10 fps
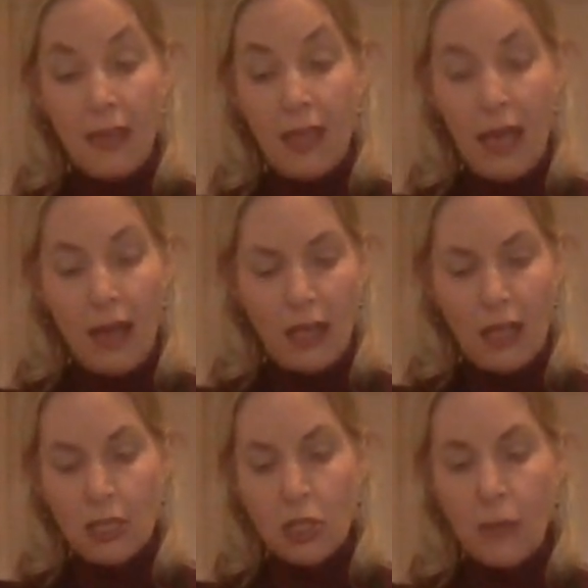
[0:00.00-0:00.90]
the
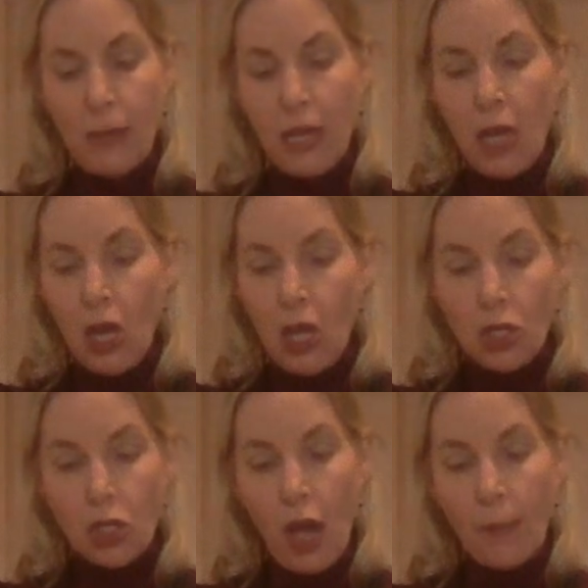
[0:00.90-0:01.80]
onions to be
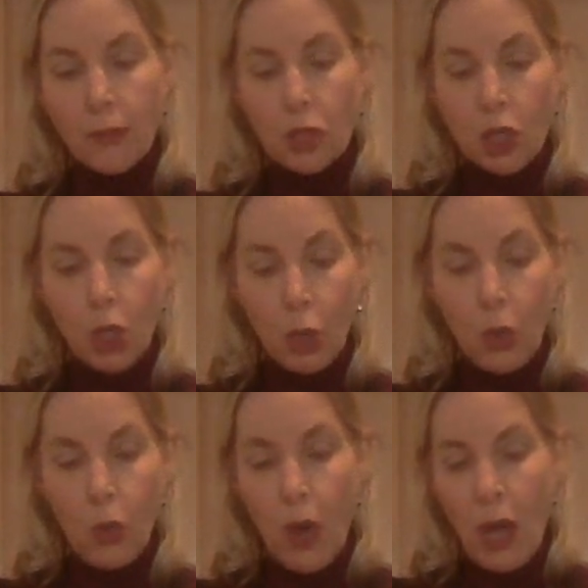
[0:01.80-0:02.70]
chopped
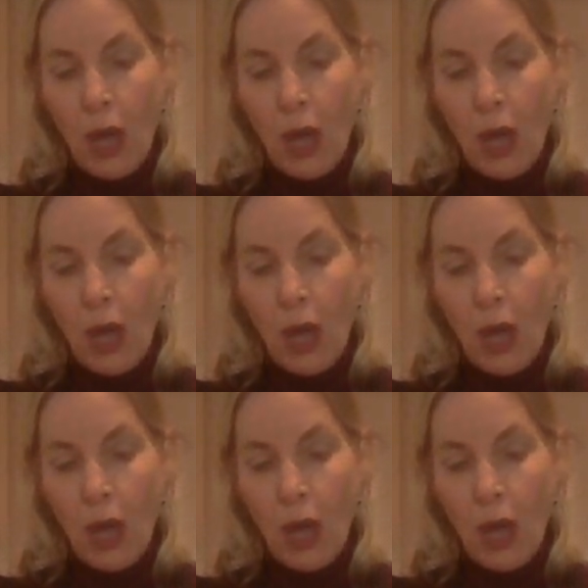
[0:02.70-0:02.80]
too